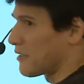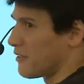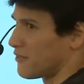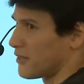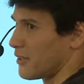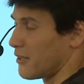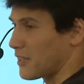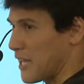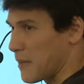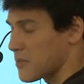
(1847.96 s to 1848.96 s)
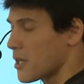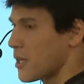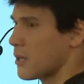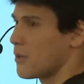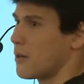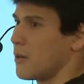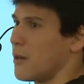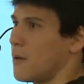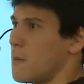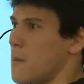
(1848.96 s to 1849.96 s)
of games,
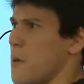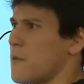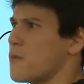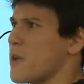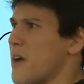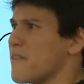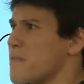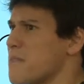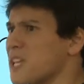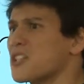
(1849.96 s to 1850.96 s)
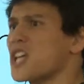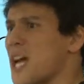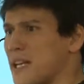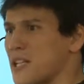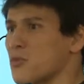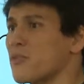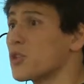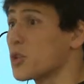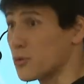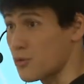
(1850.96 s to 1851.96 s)
we have a big challenge with
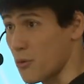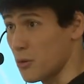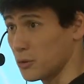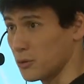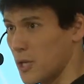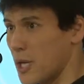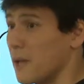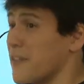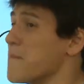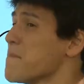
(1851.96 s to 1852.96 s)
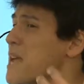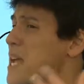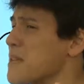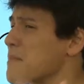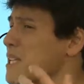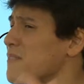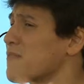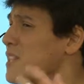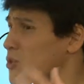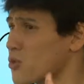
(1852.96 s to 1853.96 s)
the controls. And there are many, many
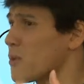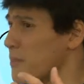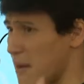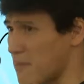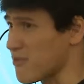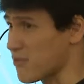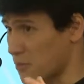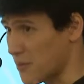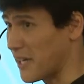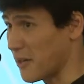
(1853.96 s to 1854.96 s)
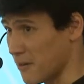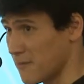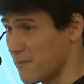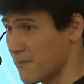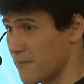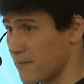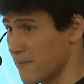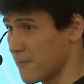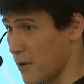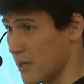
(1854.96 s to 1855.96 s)
things to remember for the player,
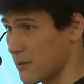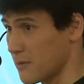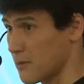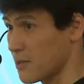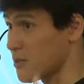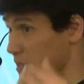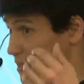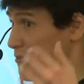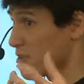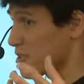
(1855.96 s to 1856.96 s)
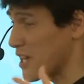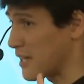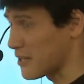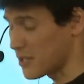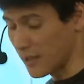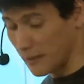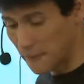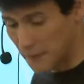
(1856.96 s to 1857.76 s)
right? So it's very challenging.